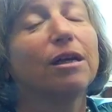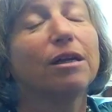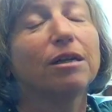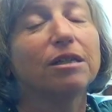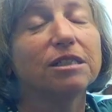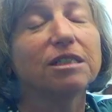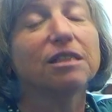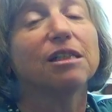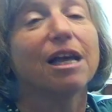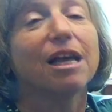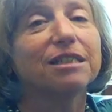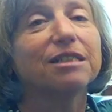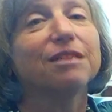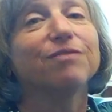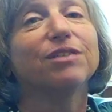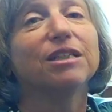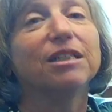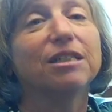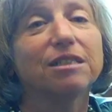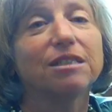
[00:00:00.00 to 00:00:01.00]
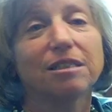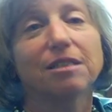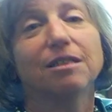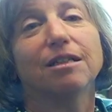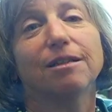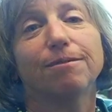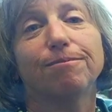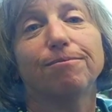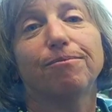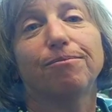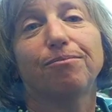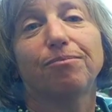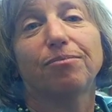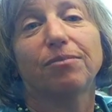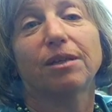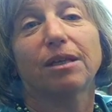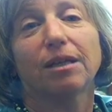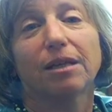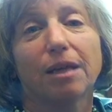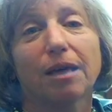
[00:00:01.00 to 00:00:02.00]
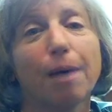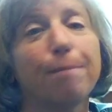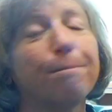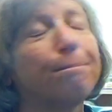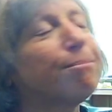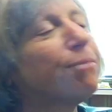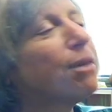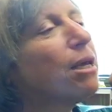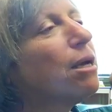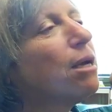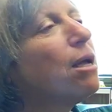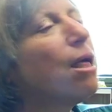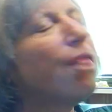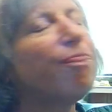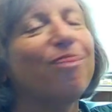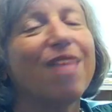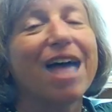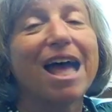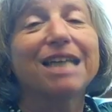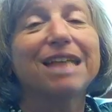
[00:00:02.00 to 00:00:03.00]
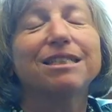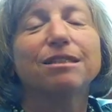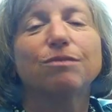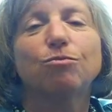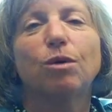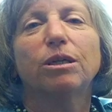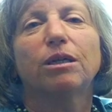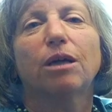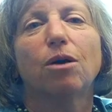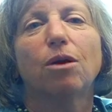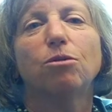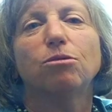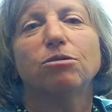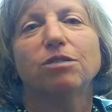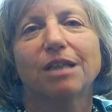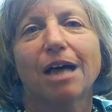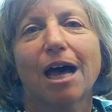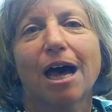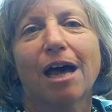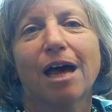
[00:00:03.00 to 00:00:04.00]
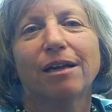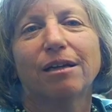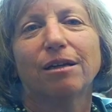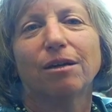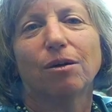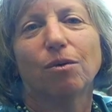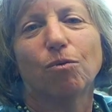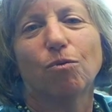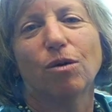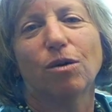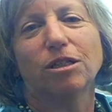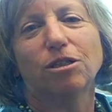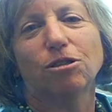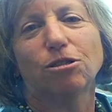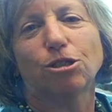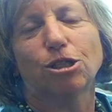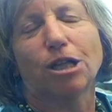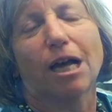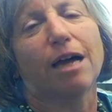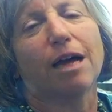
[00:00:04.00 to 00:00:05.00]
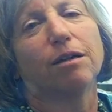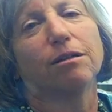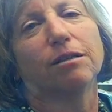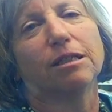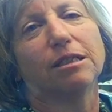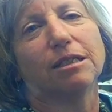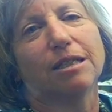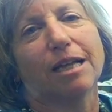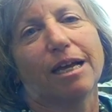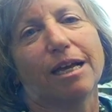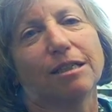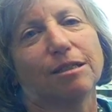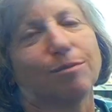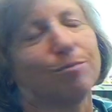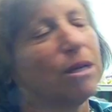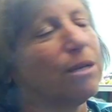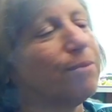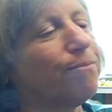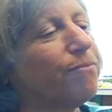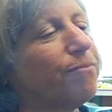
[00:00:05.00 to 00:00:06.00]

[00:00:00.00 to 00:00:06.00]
There's less of it, isn't it? Yep. That's what goes on when your child has asthma.